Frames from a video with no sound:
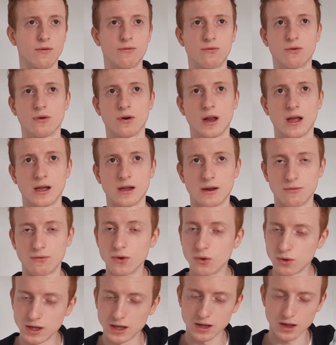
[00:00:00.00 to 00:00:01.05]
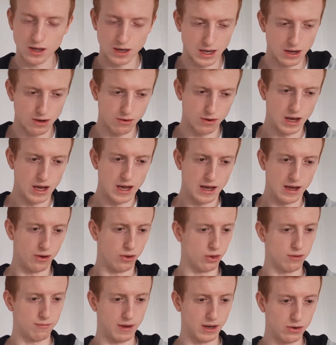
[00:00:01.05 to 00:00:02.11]
for like a few years now.
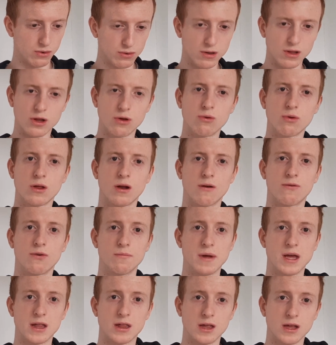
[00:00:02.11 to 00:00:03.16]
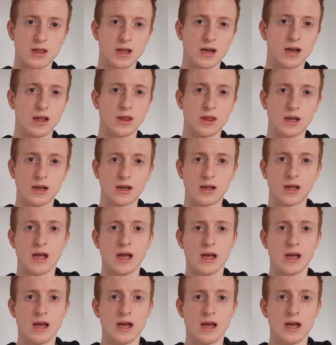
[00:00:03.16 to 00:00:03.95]
Also my current shoes are from Essex, and I think